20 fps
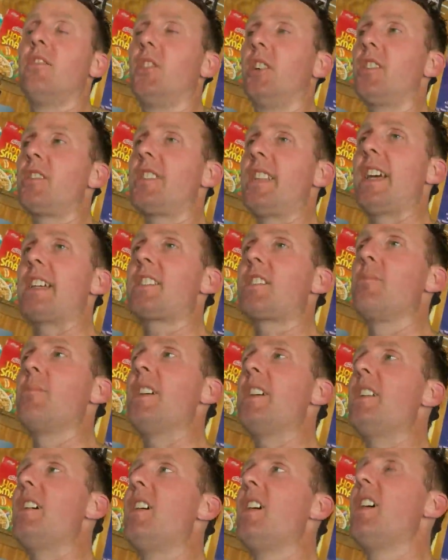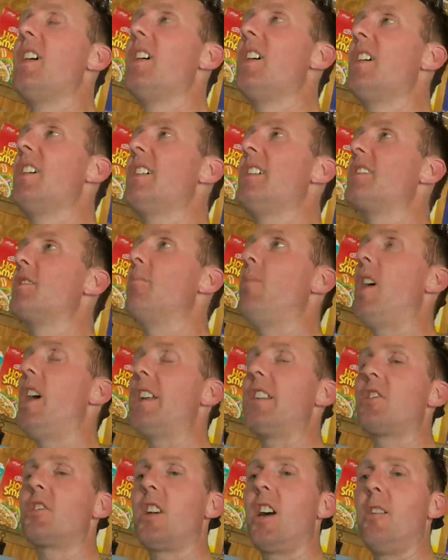first estimate is a
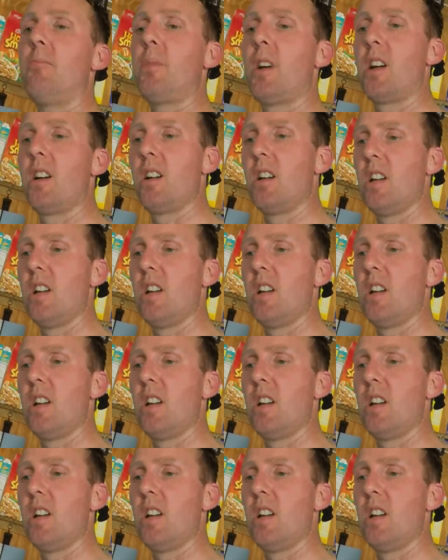body shop,